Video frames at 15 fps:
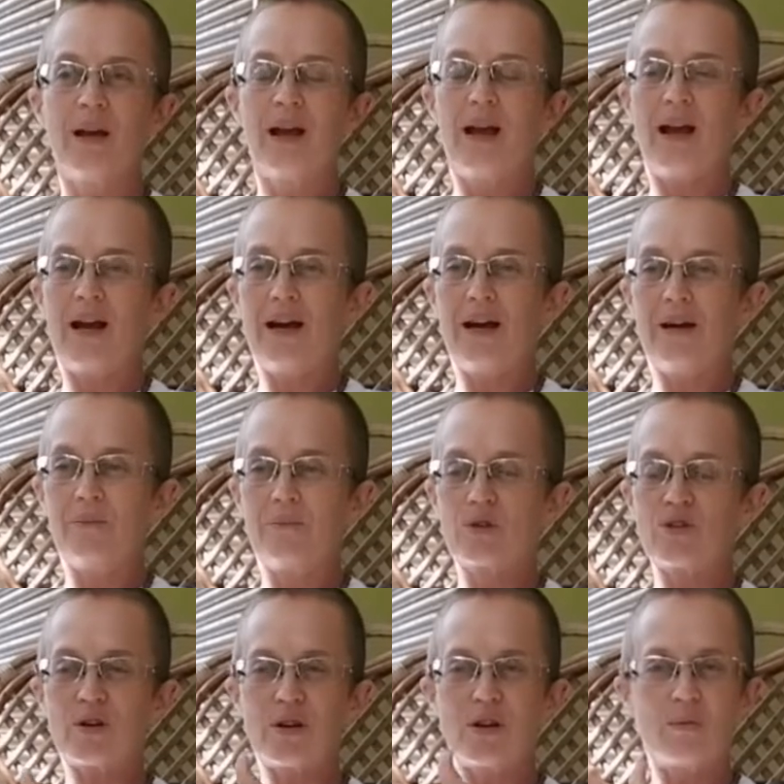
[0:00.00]
We're
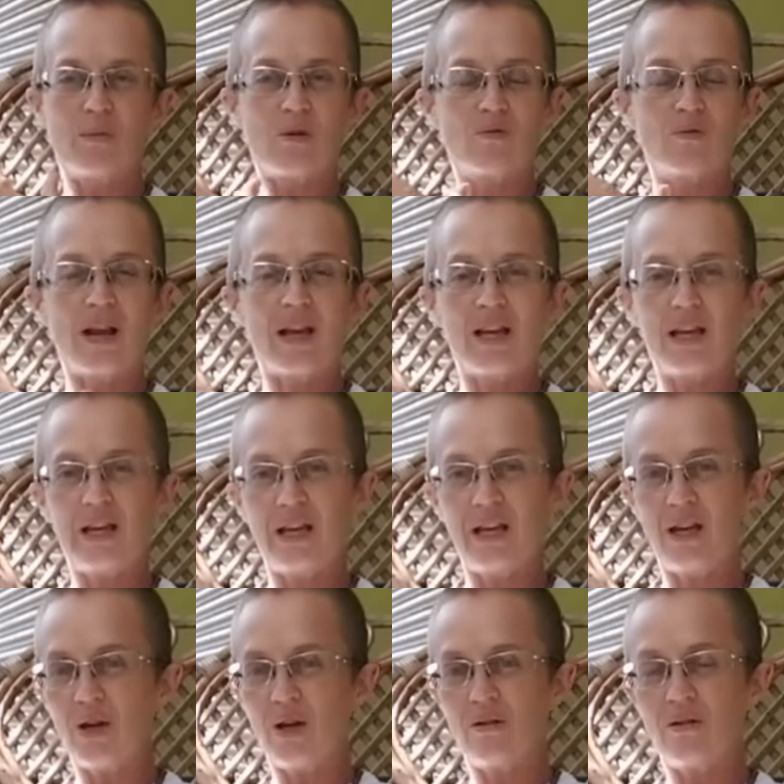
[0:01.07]
talking about
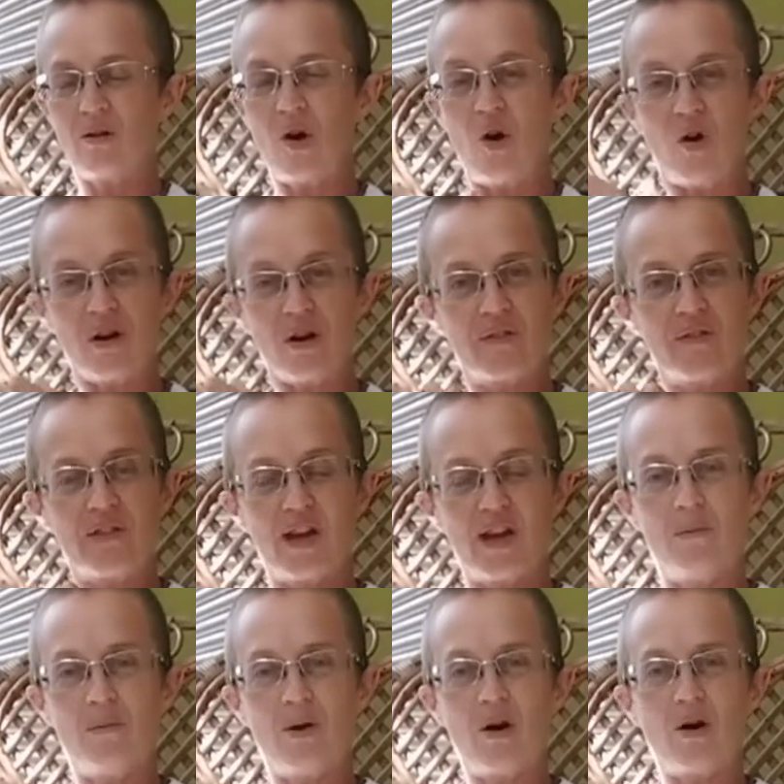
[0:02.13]
Reiki. All of
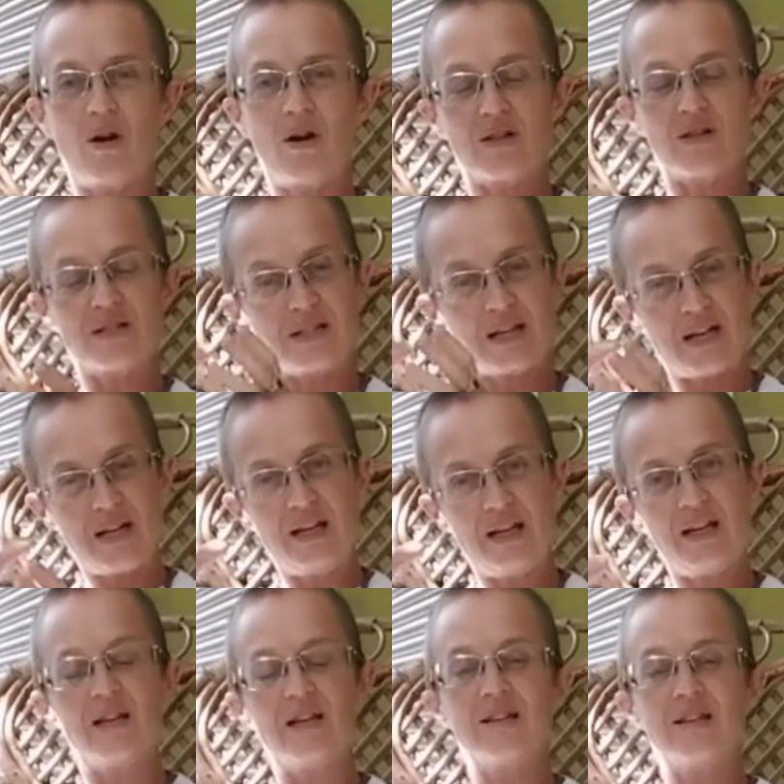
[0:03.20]
them are
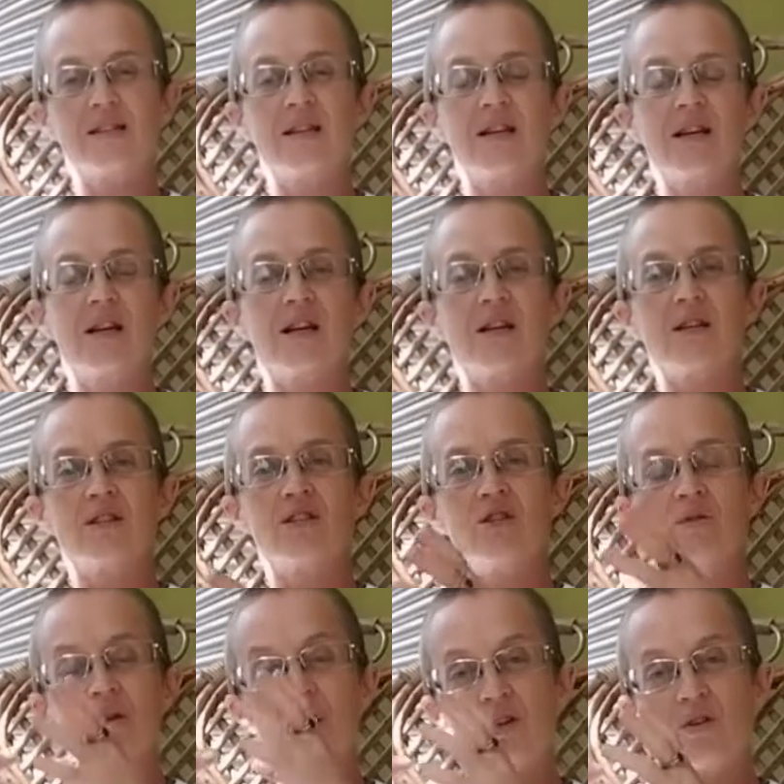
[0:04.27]
telling us
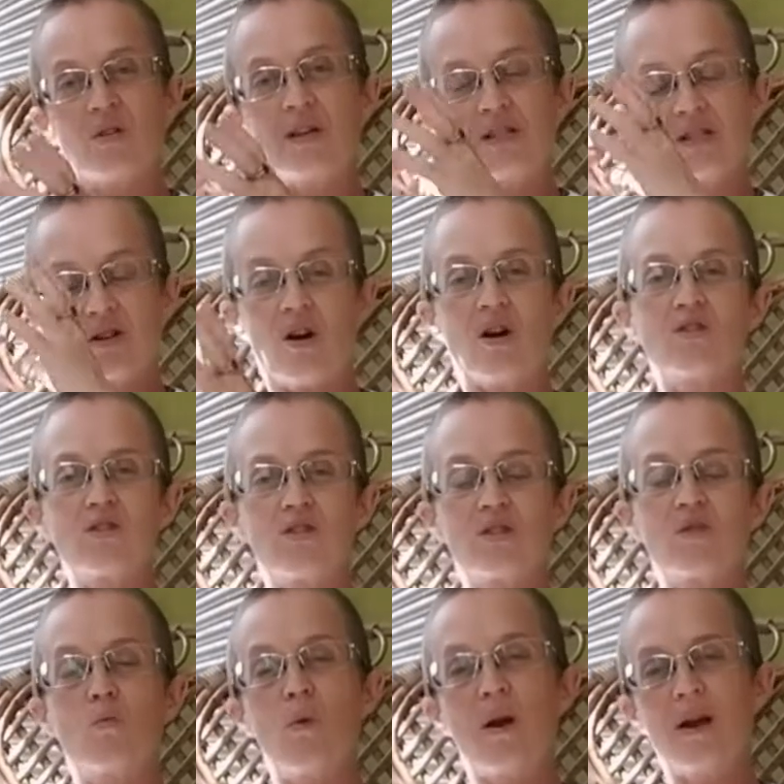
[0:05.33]
to increase
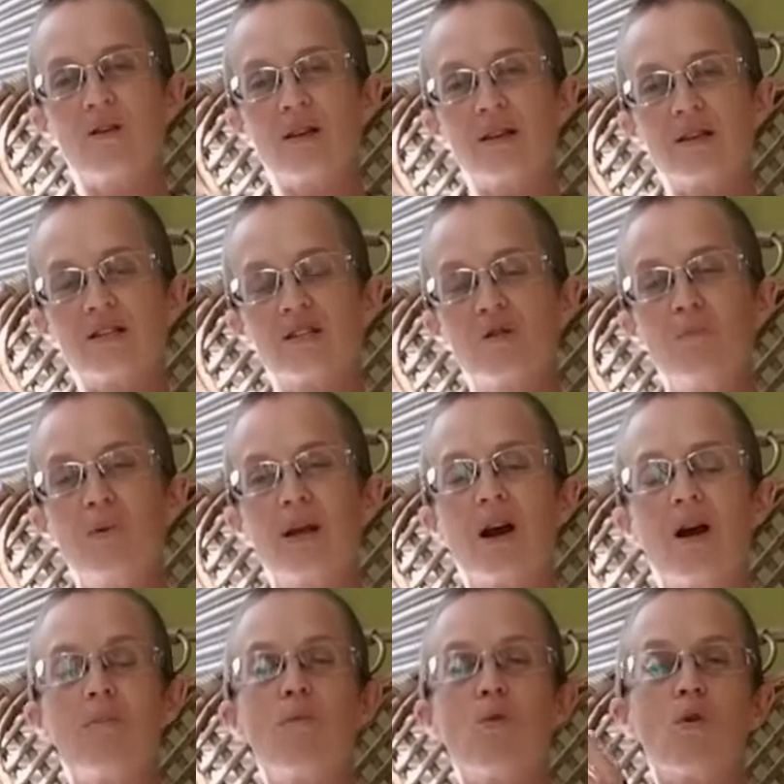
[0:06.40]
conscious awareness, to
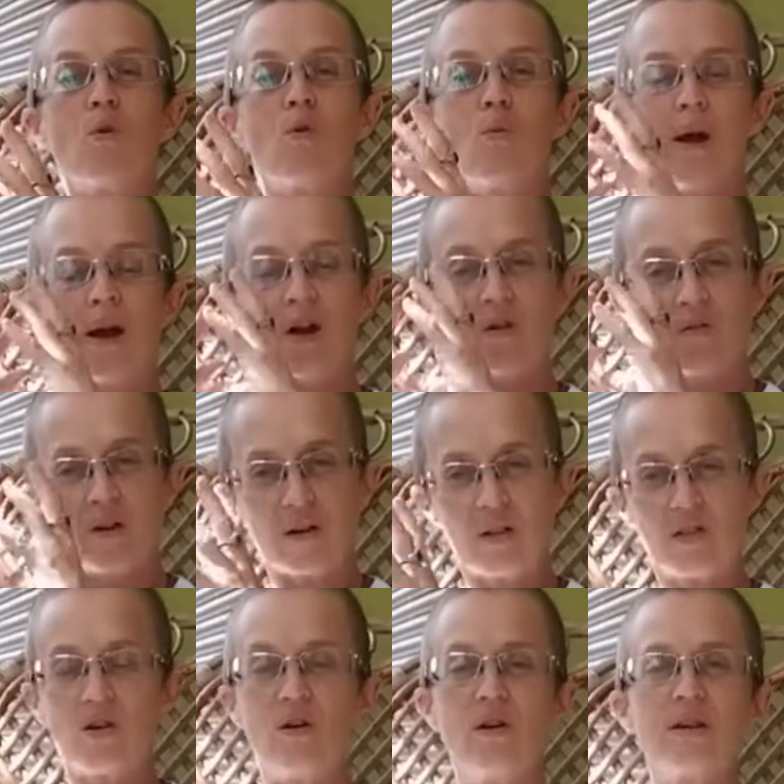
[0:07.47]
become more aware of our
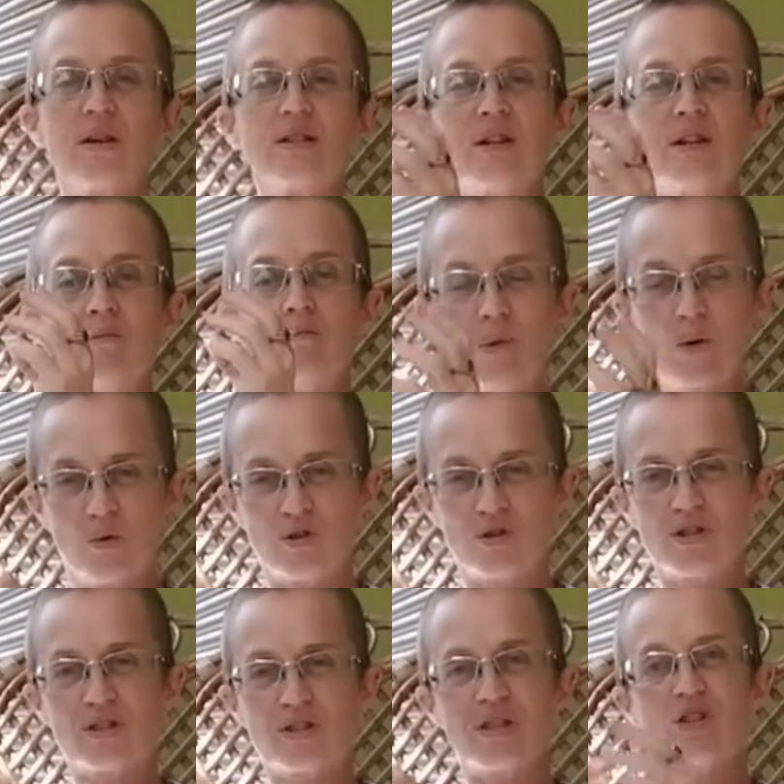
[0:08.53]
thoughts and
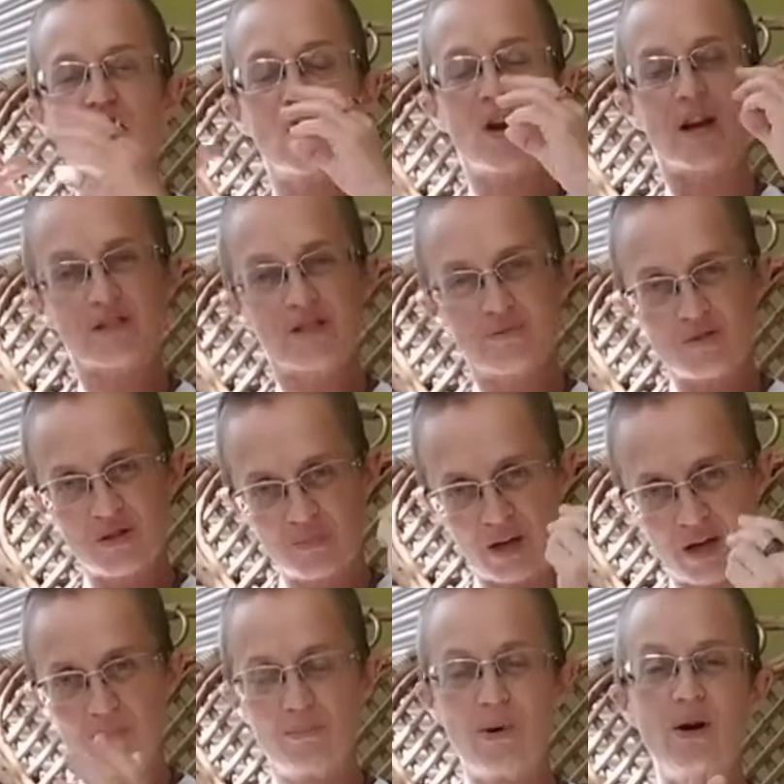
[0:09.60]
emotions and change them to
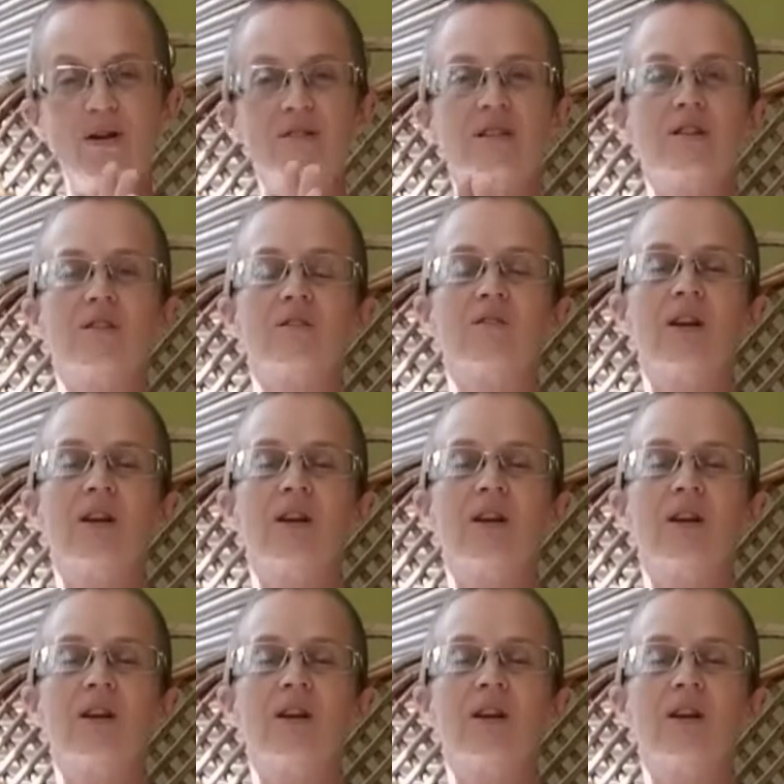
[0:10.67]
being positive.